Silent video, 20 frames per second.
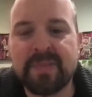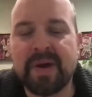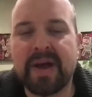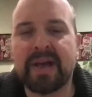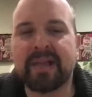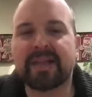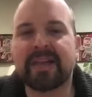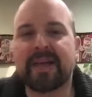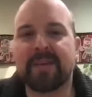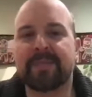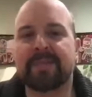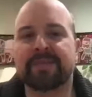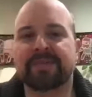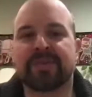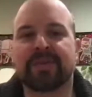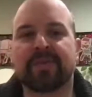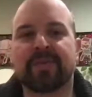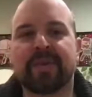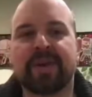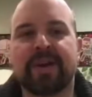But Ellie Kemper's
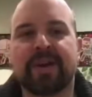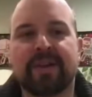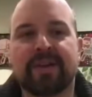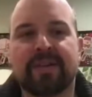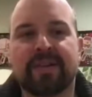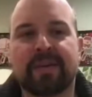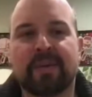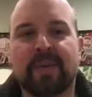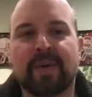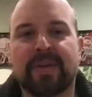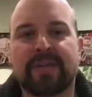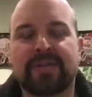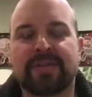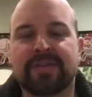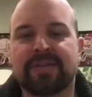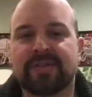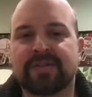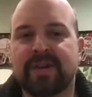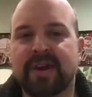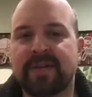career, the way she
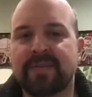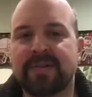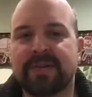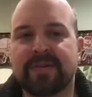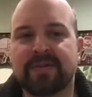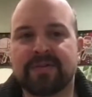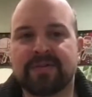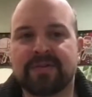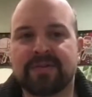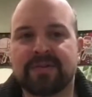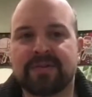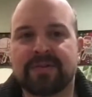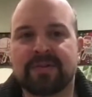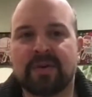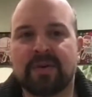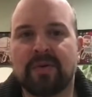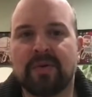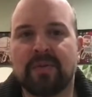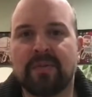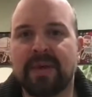described it, was just
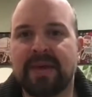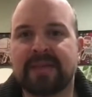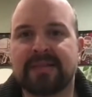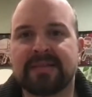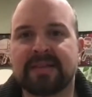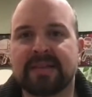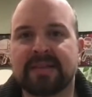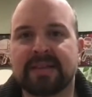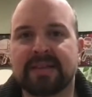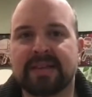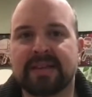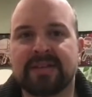so amazing.